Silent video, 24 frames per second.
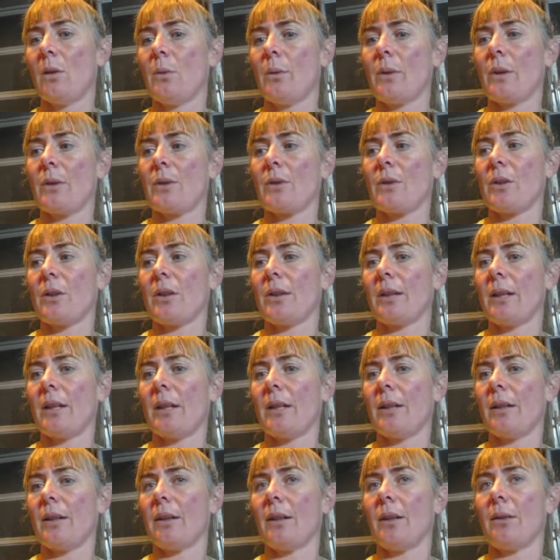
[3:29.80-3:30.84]
What else can I
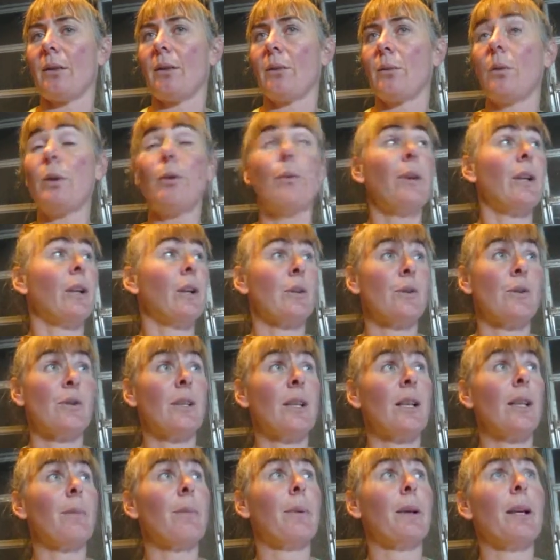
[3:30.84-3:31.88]
tell you? Got a really good
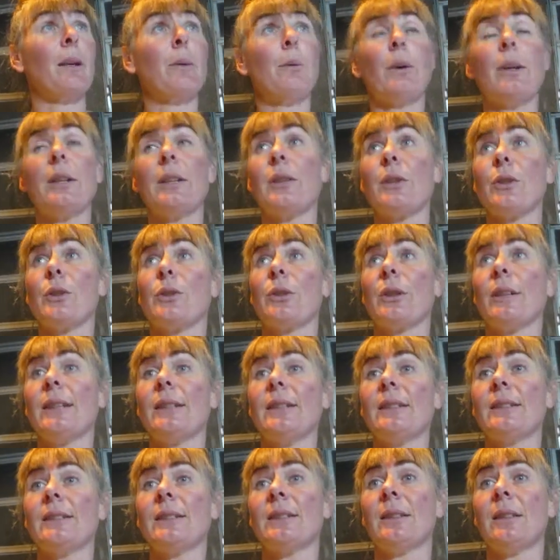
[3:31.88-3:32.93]
setup here. We're under the
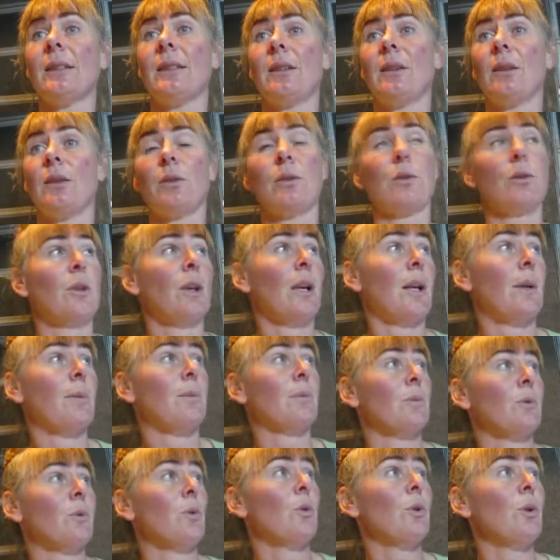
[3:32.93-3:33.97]
trees.
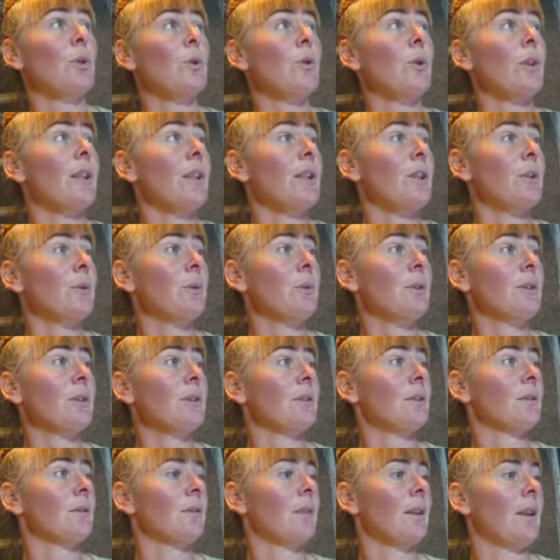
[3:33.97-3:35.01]
Toilet's right next to
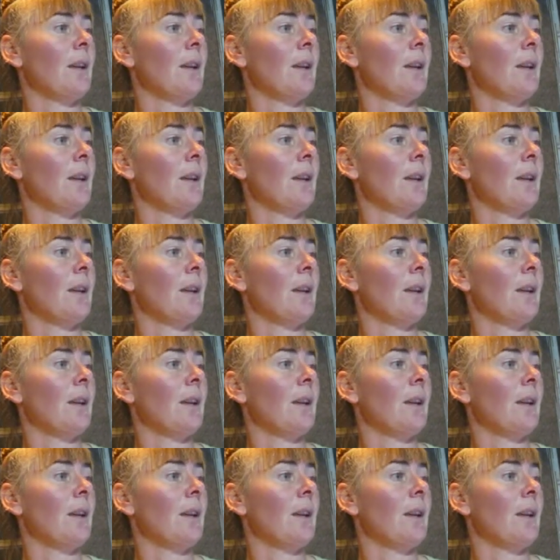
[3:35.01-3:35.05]
us.